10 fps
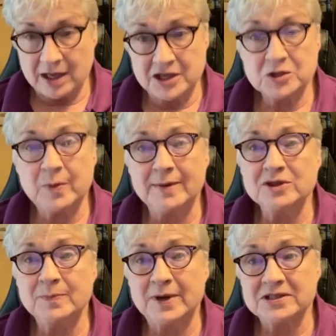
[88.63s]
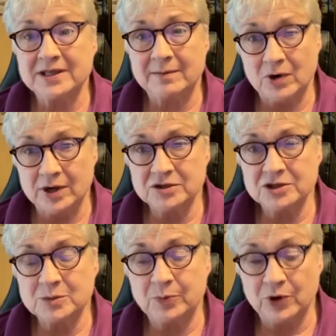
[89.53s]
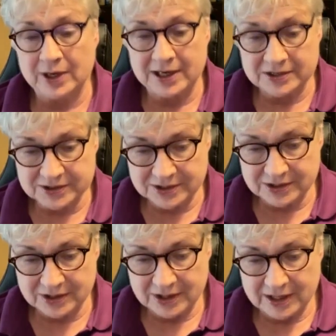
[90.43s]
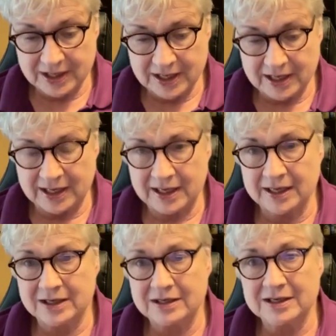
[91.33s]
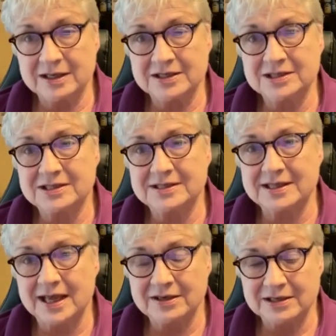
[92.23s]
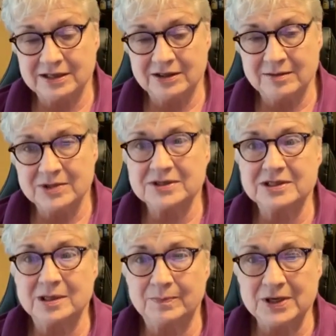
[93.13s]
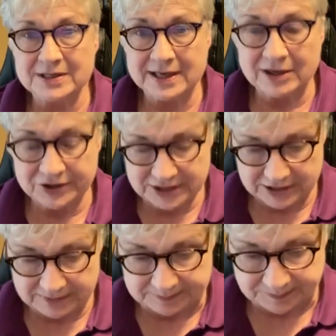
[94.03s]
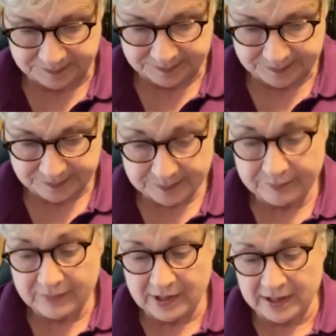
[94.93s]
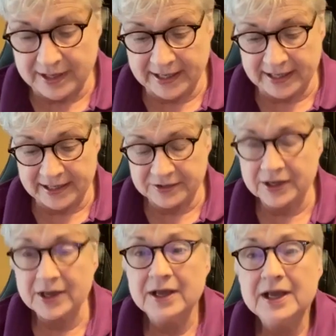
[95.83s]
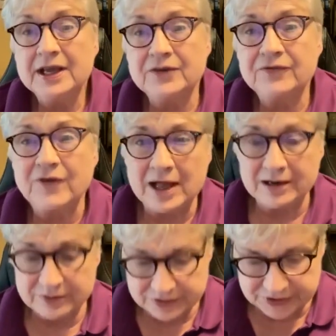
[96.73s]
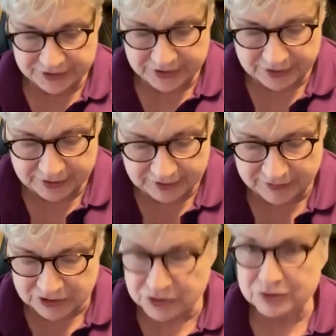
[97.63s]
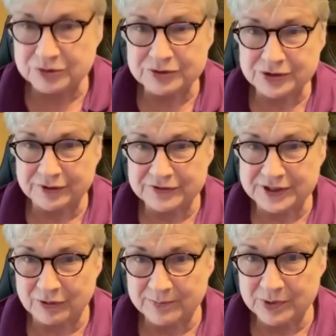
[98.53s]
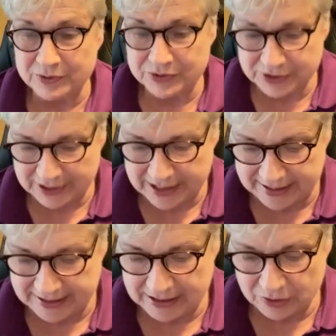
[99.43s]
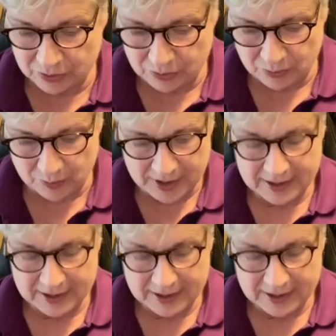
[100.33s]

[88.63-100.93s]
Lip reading: It's published by St. Martin's Press, and it's set in the Mississippi Delta. And it follows the adventures of Sara Booth Delaney, who